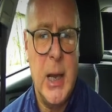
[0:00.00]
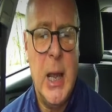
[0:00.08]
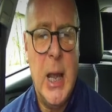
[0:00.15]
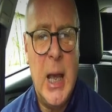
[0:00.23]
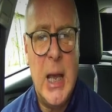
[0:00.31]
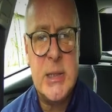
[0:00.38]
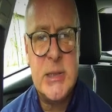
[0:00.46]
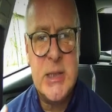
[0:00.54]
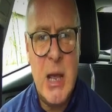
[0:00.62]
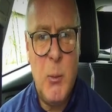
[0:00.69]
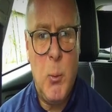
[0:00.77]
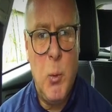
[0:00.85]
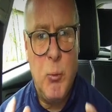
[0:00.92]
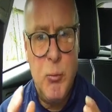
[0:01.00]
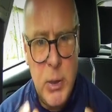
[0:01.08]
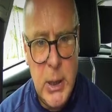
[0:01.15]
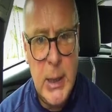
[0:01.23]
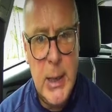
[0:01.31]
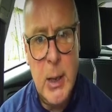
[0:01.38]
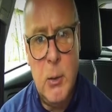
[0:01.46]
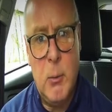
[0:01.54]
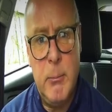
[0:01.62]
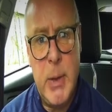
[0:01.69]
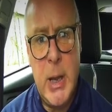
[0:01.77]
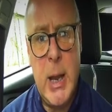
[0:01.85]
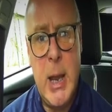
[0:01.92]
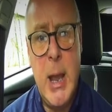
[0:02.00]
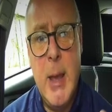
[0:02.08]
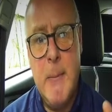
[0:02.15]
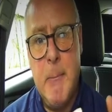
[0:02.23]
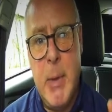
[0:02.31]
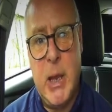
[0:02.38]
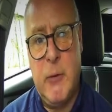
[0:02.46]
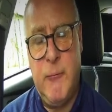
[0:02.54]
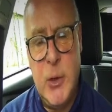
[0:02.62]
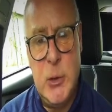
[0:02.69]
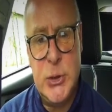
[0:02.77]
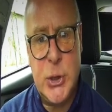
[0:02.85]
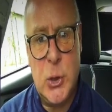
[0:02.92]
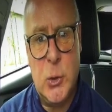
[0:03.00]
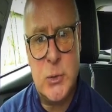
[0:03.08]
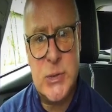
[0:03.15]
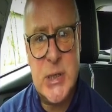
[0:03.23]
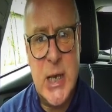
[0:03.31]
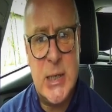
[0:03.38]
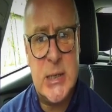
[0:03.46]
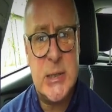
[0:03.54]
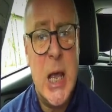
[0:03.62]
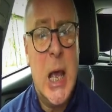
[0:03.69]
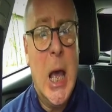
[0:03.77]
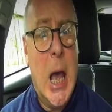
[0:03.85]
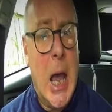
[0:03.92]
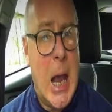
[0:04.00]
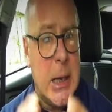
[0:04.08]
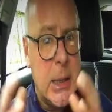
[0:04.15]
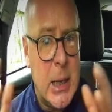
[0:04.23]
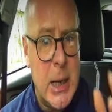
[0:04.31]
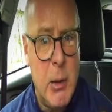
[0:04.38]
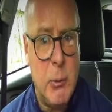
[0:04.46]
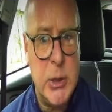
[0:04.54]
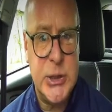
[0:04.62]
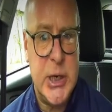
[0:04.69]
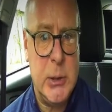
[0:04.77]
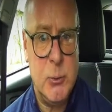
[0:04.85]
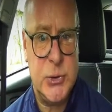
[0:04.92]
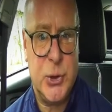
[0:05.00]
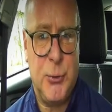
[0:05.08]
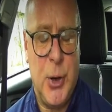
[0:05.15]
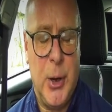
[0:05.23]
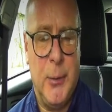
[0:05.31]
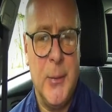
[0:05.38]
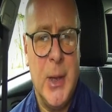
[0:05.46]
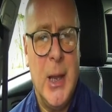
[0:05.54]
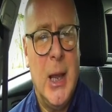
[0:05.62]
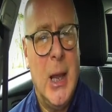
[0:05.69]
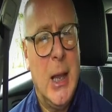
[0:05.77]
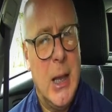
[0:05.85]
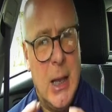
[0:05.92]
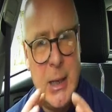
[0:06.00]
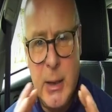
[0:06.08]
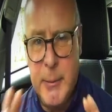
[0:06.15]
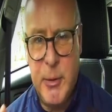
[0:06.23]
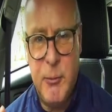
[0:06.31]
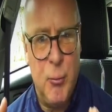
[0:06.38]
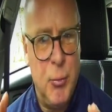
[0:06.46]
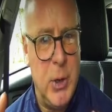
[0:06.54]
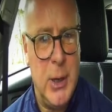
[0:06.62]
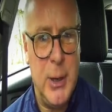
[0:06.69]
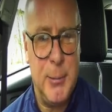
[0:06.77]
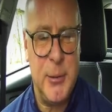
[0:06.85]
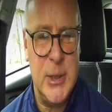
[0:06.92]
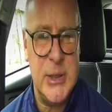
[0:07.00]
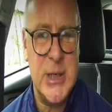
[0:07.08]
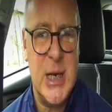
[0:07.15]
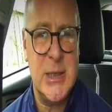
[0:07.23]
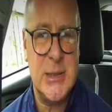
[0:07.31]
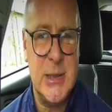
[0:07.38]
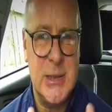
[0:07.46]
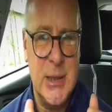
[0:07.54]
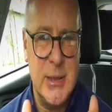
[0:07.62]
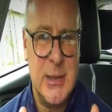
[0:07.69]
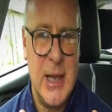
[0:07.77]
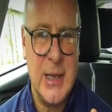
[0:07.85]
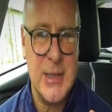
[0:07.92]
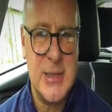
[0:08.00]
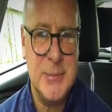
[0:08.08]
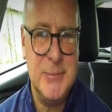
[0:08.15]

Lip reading: as that will really help me make future content and allow the channel to grow, and that'd be really appreciated. Thanks.